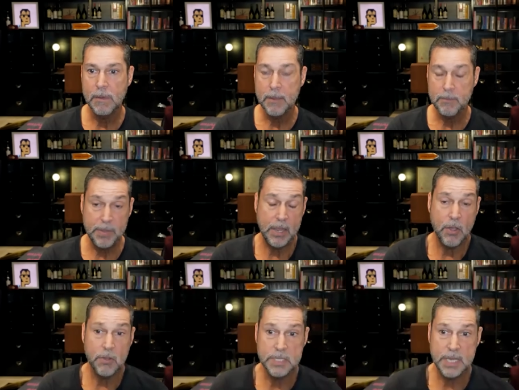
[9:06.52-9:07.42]

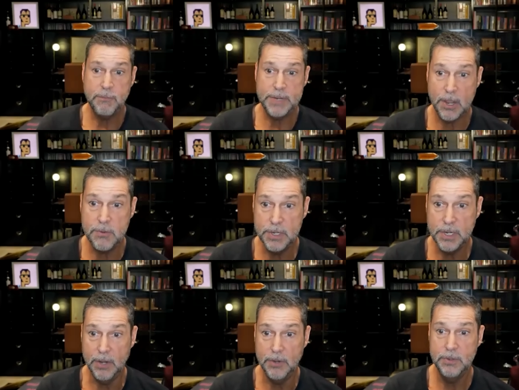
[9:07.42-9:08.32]
Because if we don't
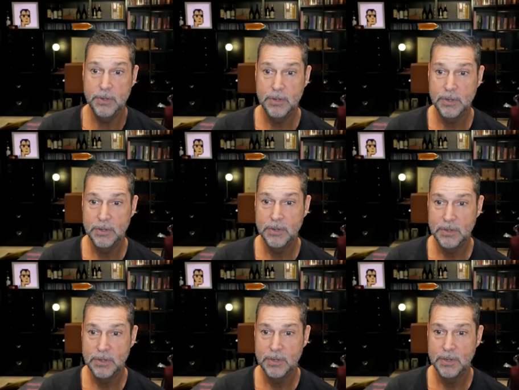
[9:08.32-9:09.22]
know,
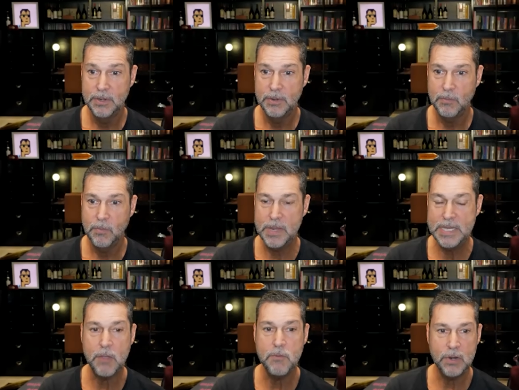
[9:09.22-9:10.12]
we
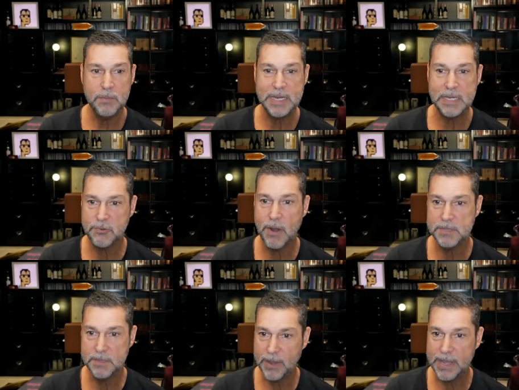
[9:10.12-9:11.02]
don't want to be
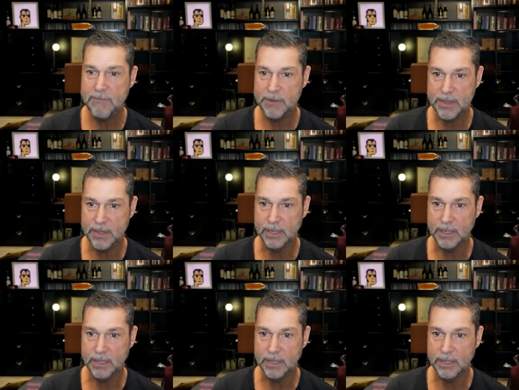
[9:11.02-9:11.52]
disrupted by everything.